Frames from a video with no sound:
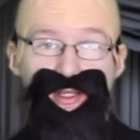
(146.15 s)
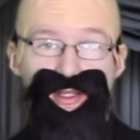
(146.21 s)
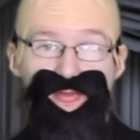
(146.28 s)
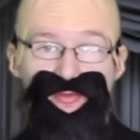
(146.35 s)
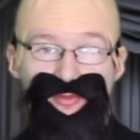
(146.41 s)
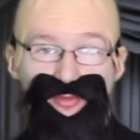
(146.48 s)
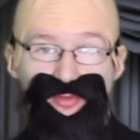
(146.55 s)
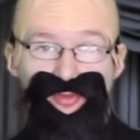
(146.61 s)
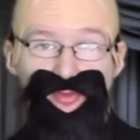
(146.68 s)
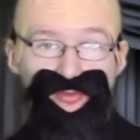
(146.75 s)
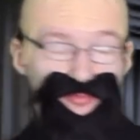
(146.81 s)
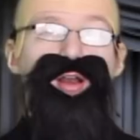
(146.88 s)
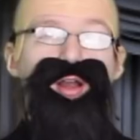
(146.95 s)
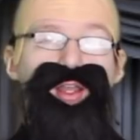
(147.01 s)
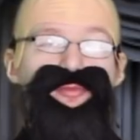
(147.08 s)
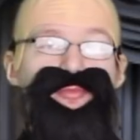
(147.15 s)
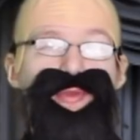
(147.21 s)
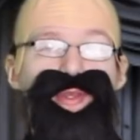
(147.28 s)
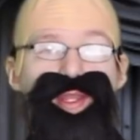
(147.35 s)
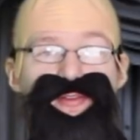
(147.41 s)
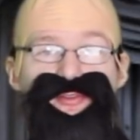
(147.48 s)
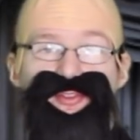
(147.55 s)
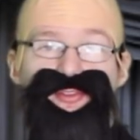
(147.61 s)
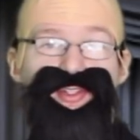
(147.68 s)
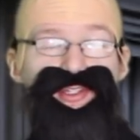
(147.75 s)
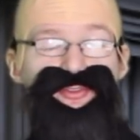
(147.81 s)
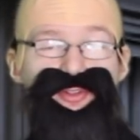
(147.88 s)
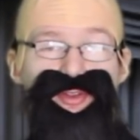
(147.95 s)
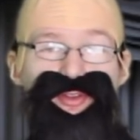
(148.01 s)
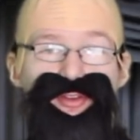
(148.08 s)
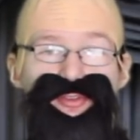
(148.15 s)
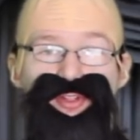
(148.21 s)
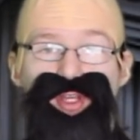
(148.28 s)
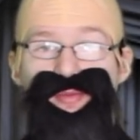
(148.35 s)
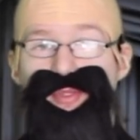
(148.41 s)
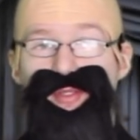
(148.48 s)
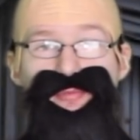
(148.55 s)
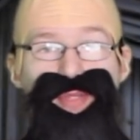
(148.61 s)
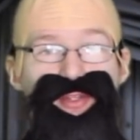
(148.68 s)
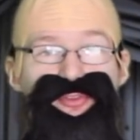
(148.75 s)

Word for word: lessons. I've been asked to teach on this topic by